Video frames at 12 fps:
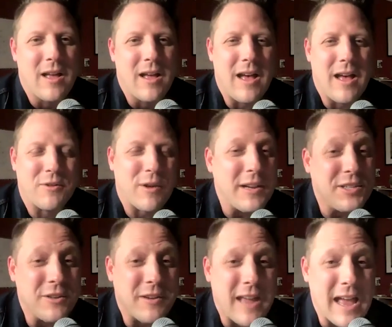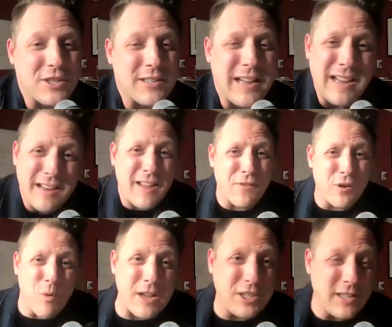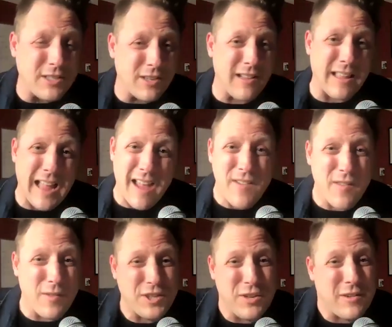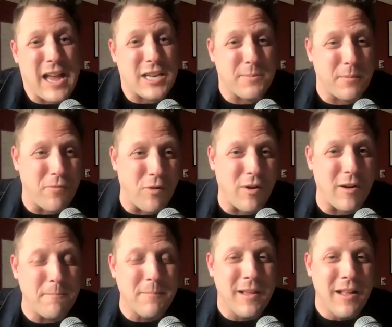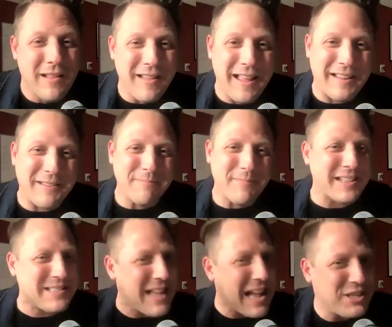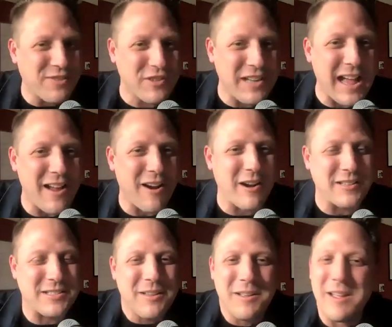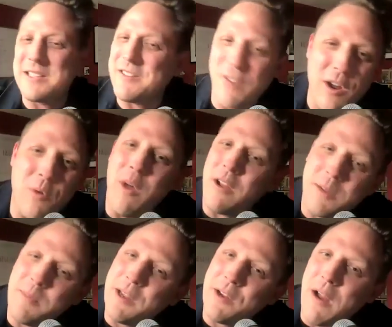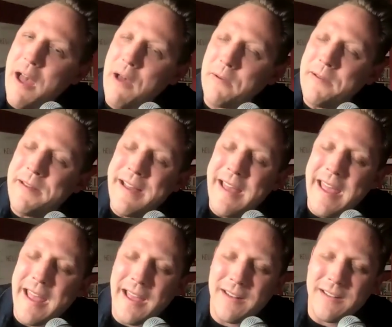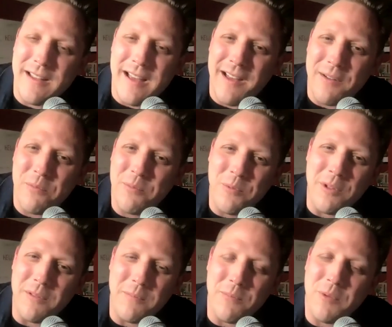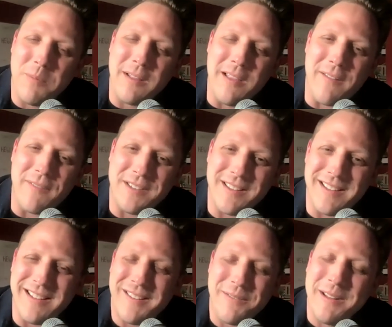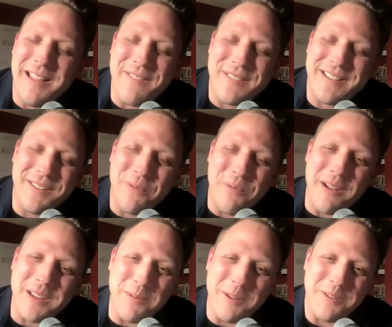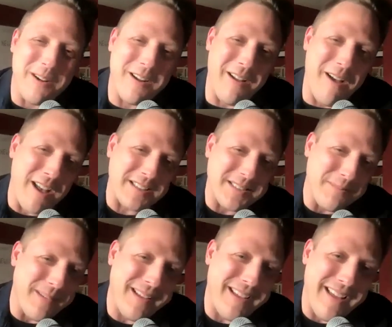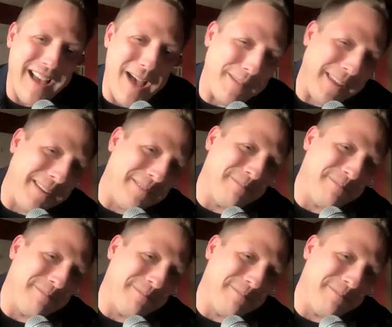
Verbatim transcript: Uh, great geocaching, and if you're watching this and you're like, I've never geocached before, like it's not just for diehards. It's a very welcoming crowd, and uh, we'll we'd be love to we'd love to welcome you to our awesome hobby.